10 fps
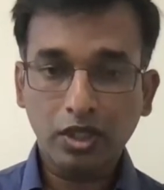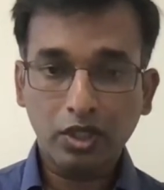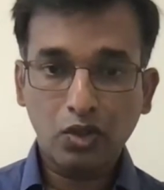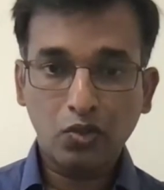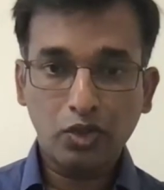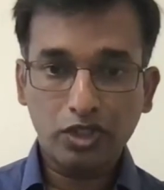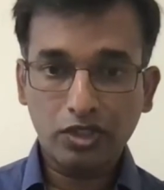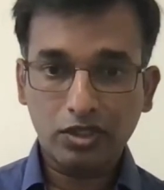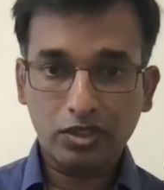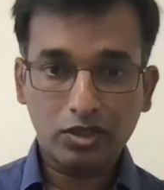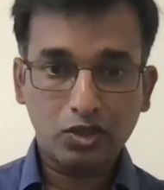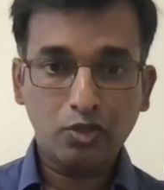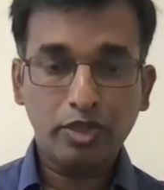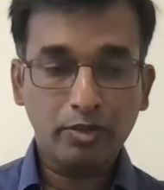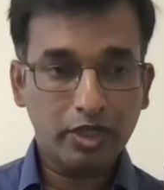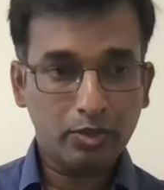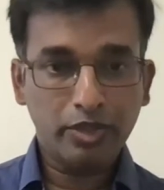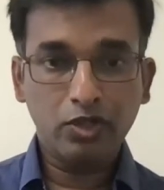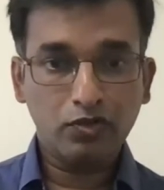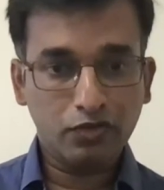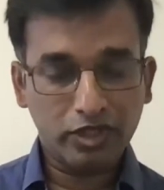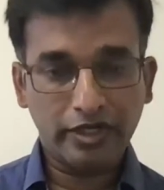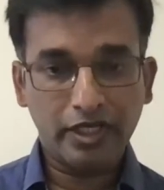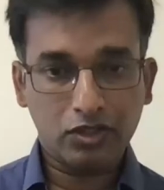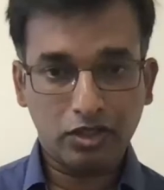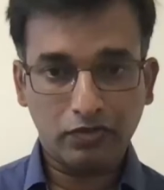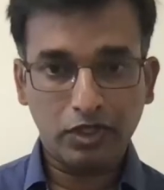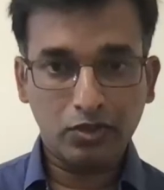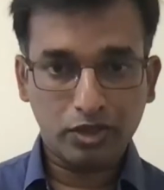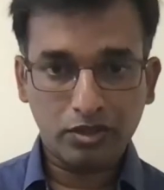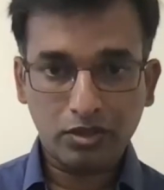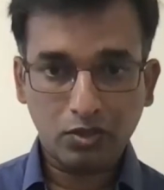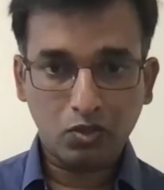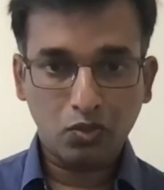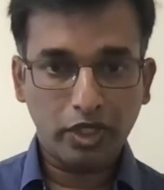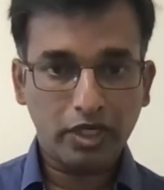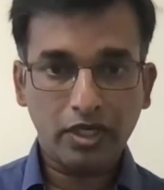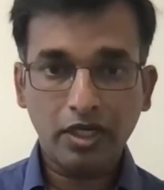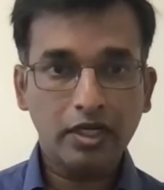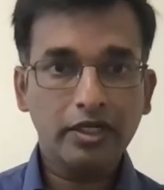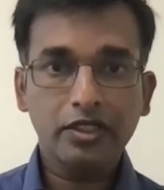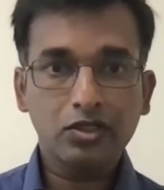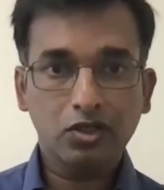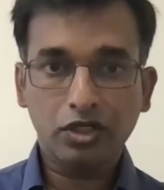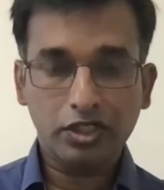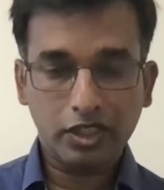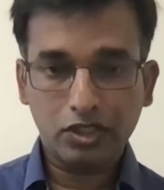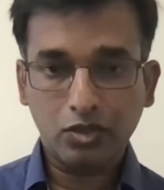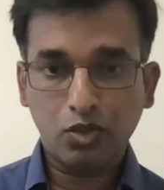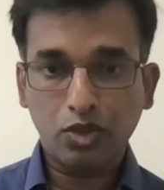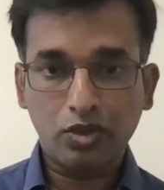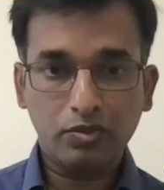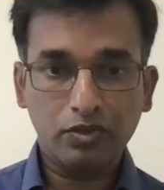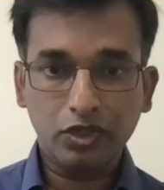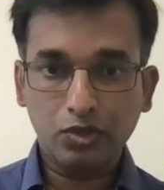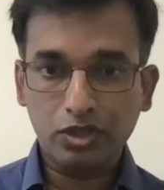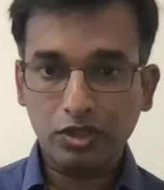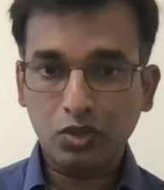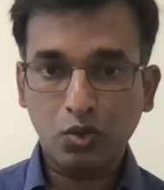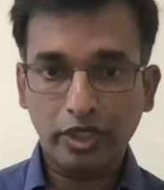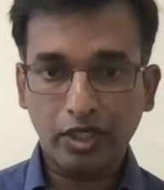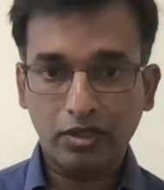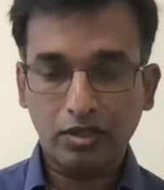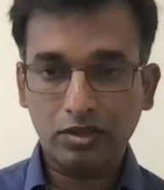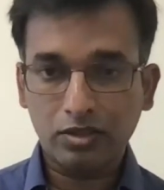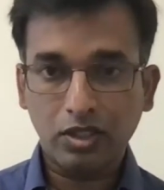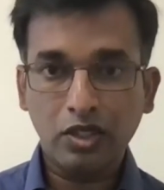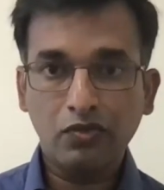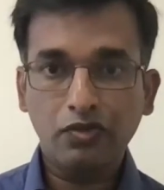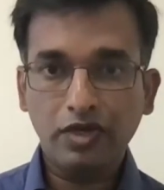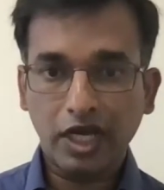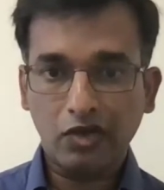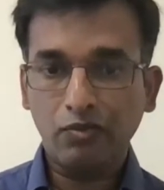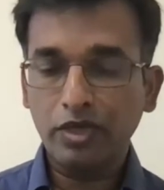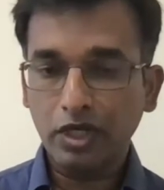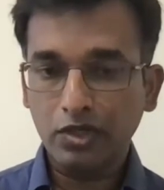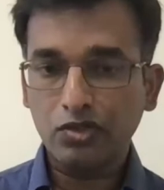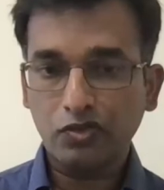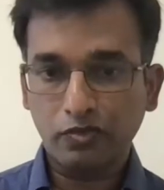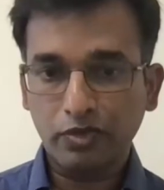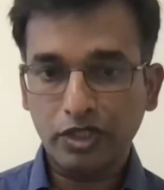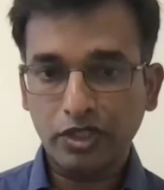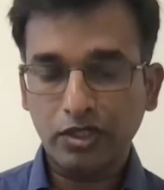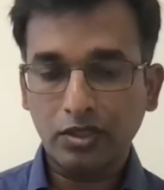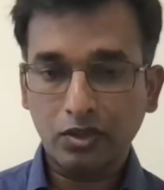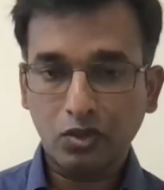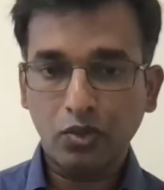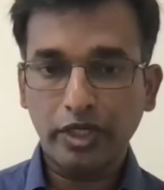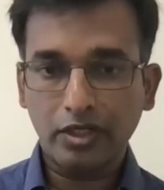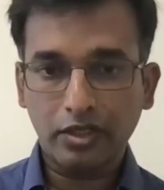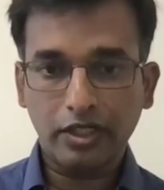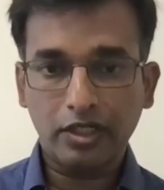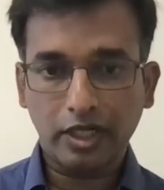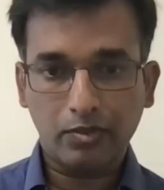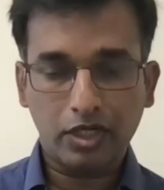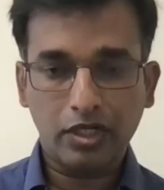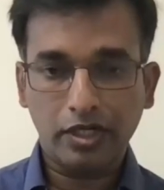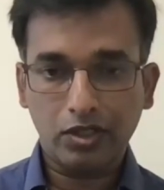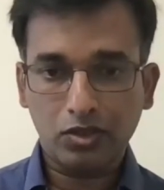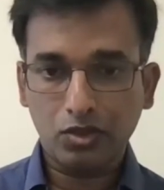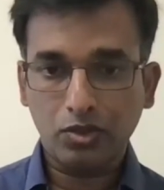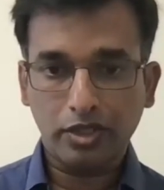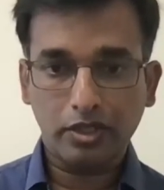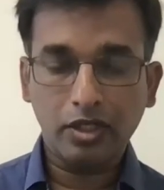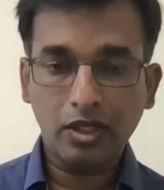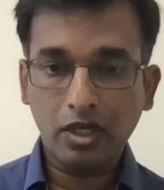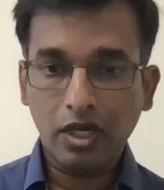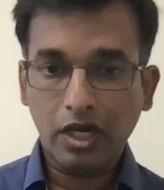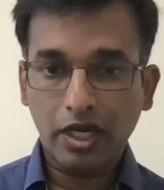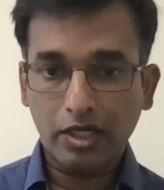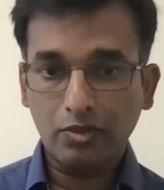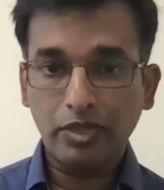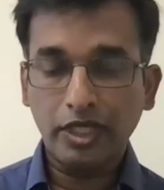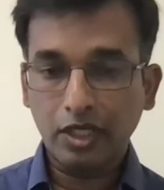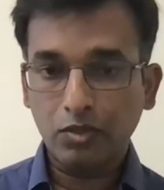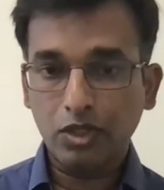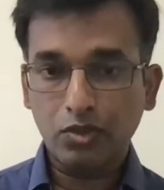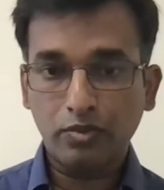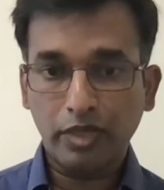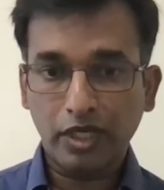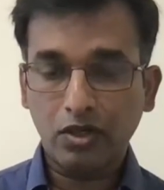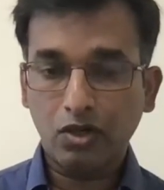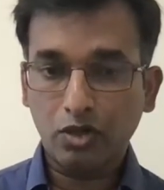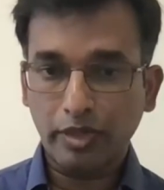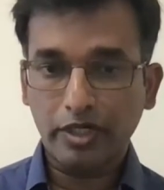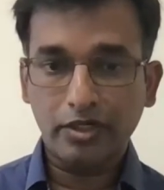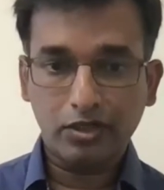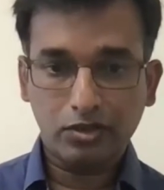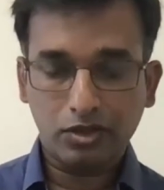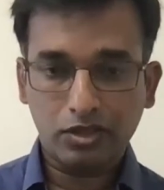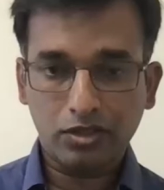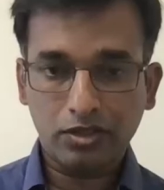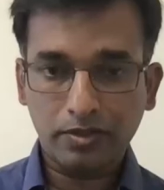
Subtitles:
which is to prepare Pino for the next revolution, where it's not just about users querying this. We will have billions of machine querying real-time analytics store and being able to make automated decisions.